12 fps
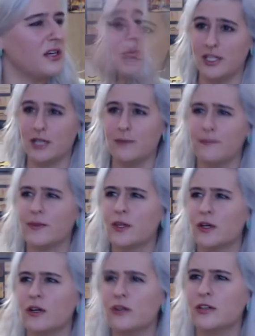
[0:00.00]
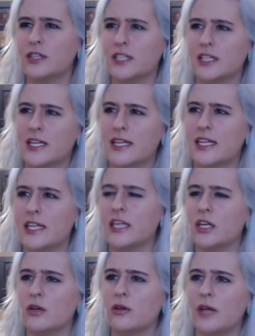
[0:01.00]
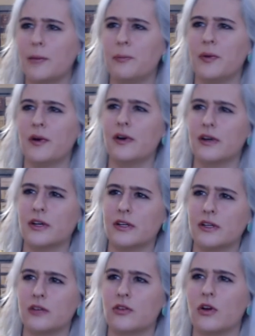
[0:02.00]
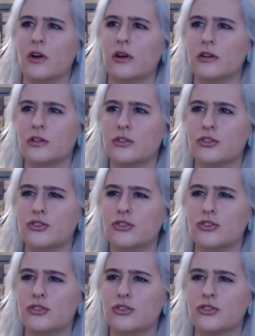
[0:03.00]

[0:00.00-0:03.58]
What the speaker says: but I'm not gonna kill a bird in order